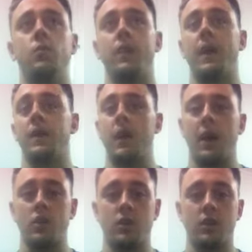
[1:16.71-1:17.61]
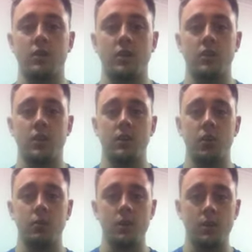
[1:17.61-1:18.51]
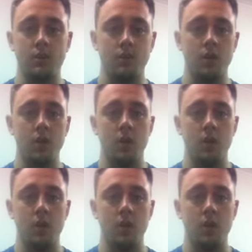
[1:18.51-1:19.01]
without actually touching the objects.